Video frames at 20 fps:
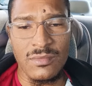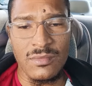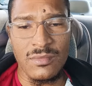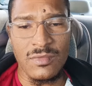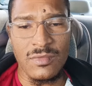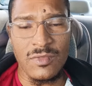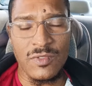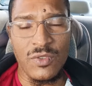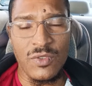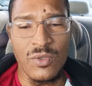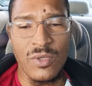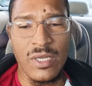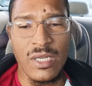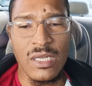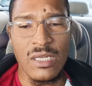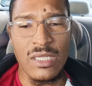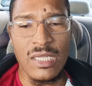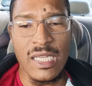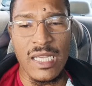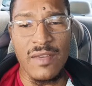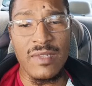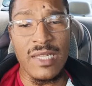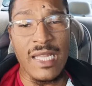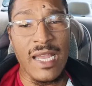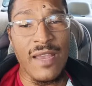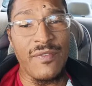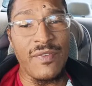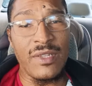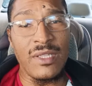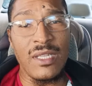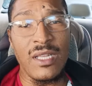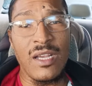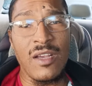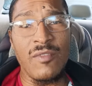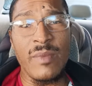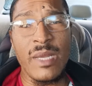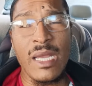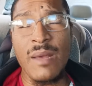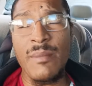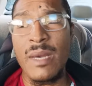For real, live, laugh, and love,
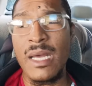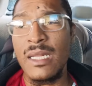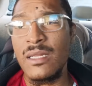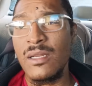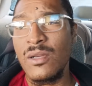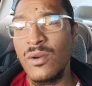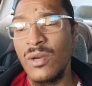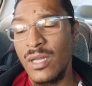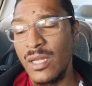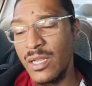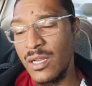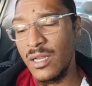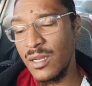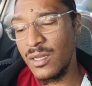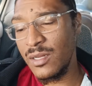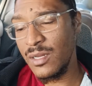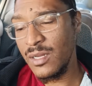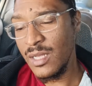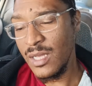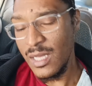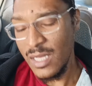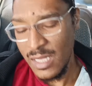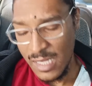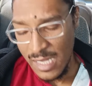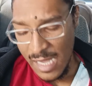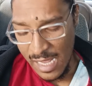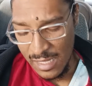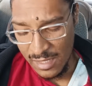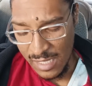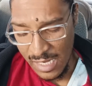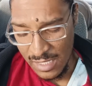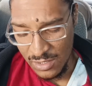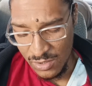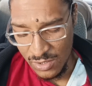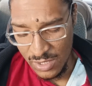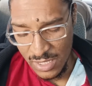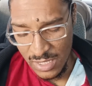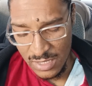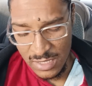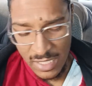man. I'm about to go in here and after I do
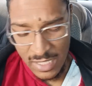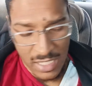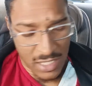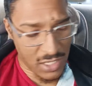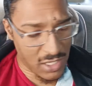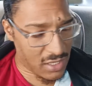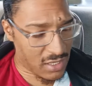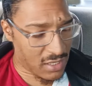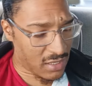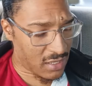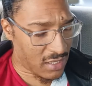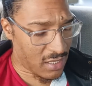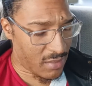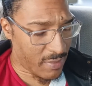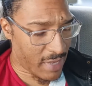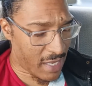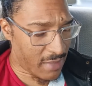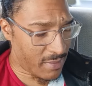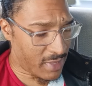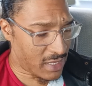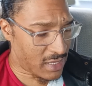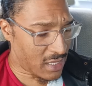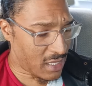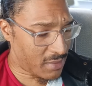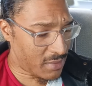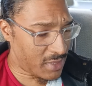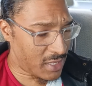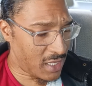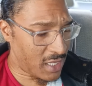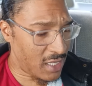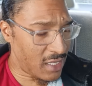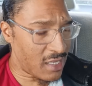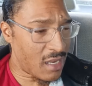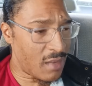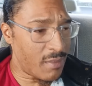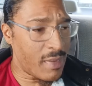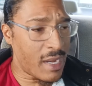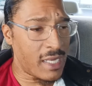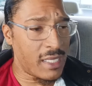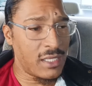these dishes and make me something to eat, I'm
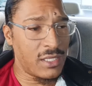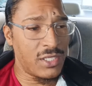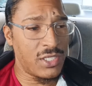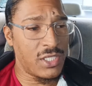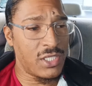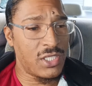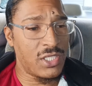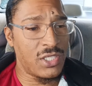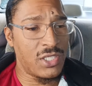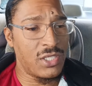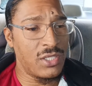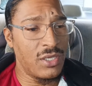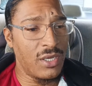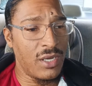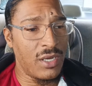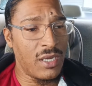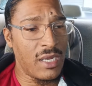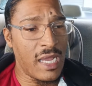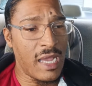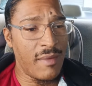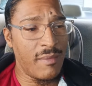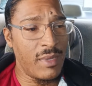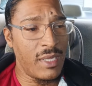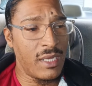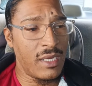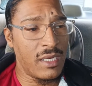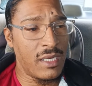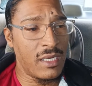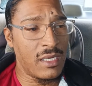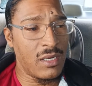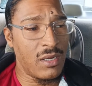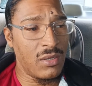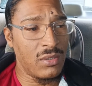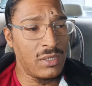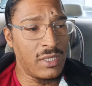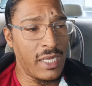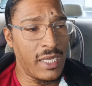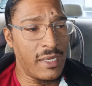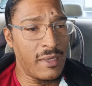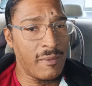about to just have me a good
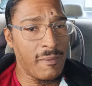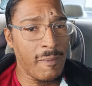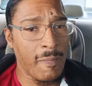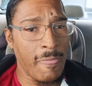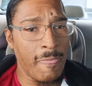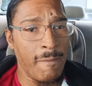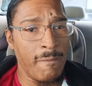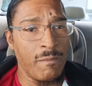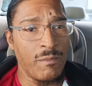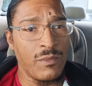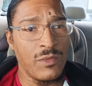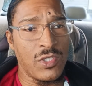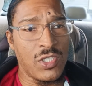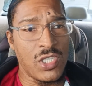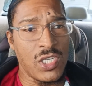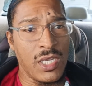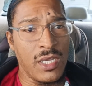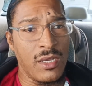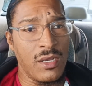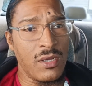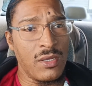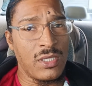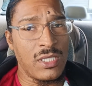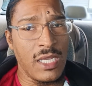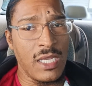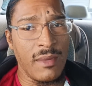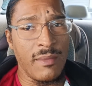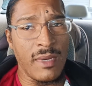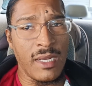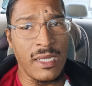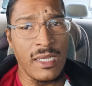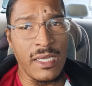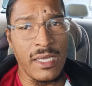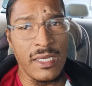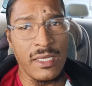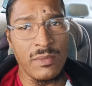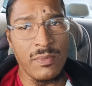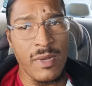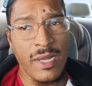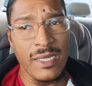old day. Chill, take my
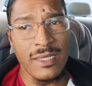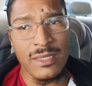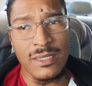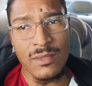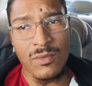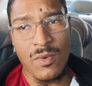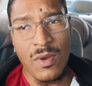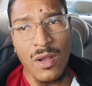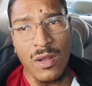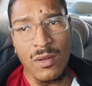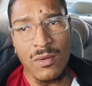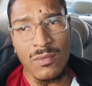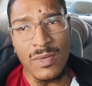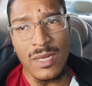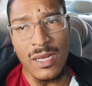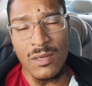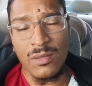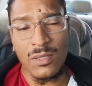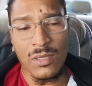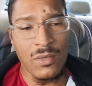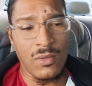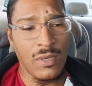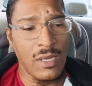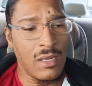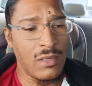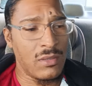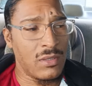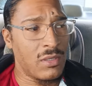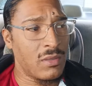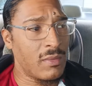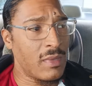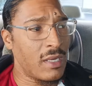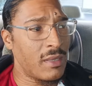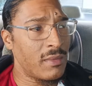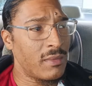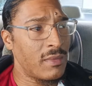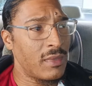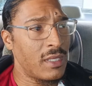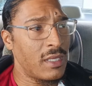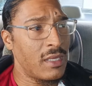kids probably to walk. I don't know.
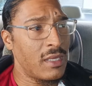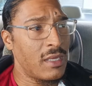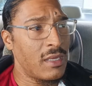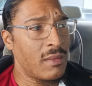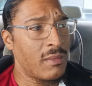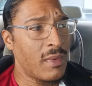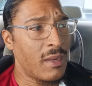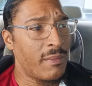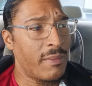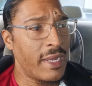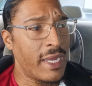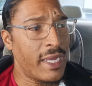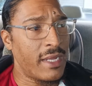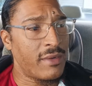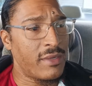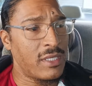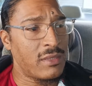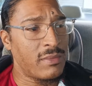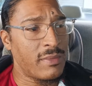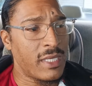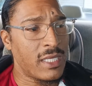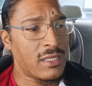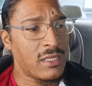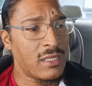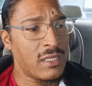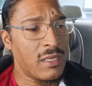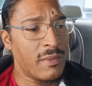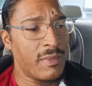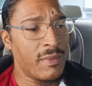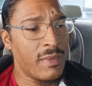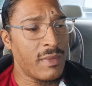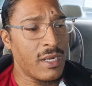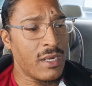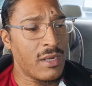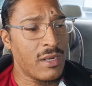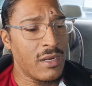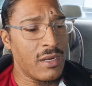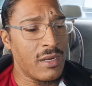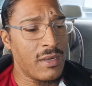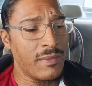My battery's messing up in my
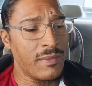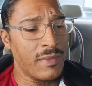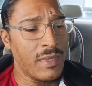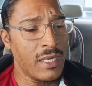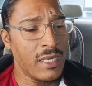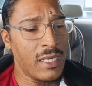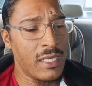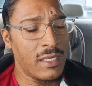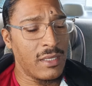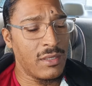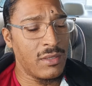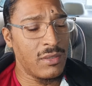car. I gotta get a new